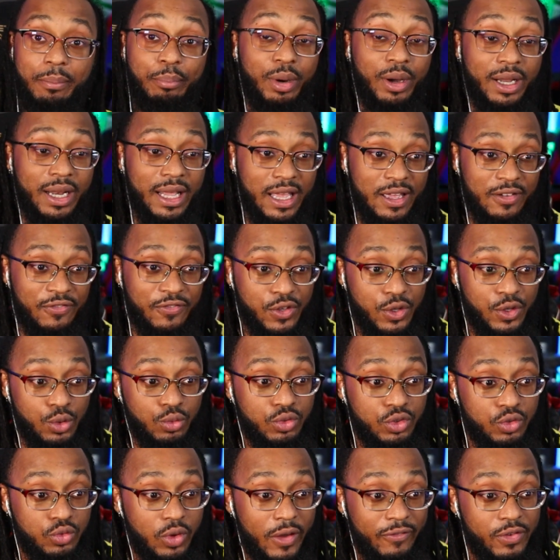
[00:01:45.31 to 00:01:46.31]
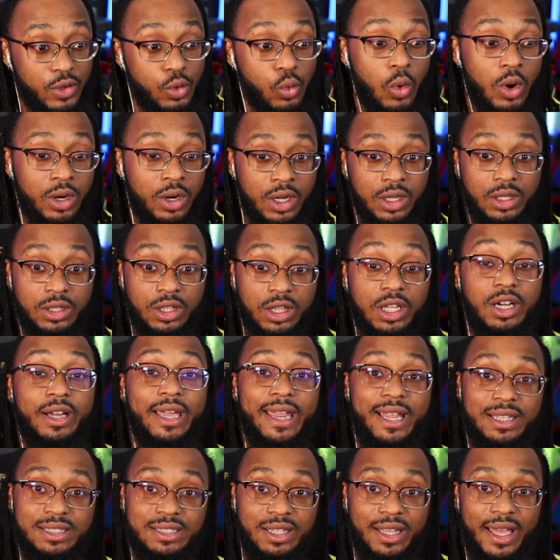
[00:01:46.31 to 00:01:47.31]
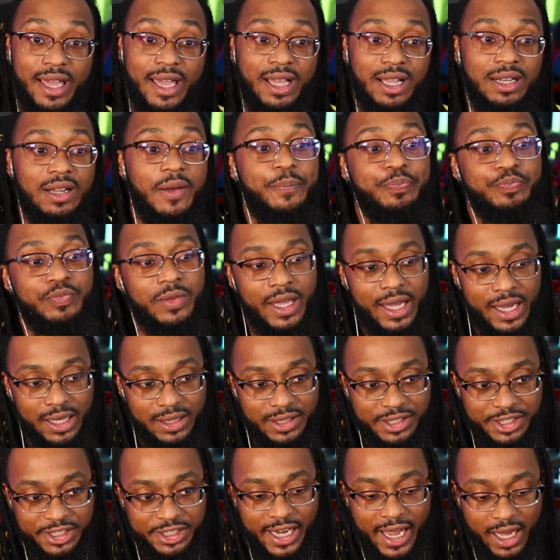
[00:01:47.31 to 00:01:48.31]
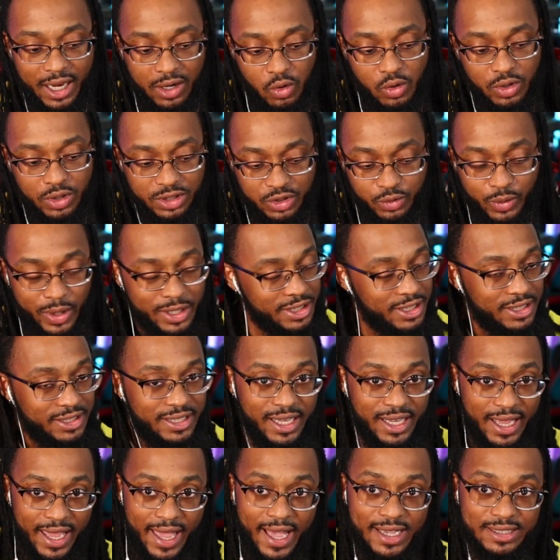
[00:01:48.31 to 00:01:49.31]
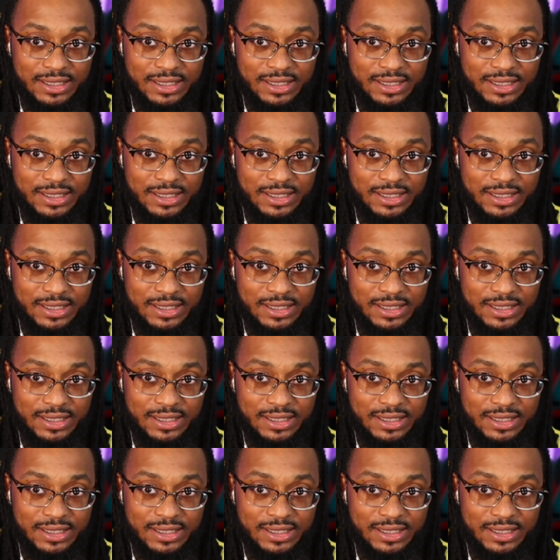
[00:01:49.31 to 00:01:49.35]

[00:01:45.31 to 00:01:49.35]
but if you want to look into that, in the chat on Twitch, just hit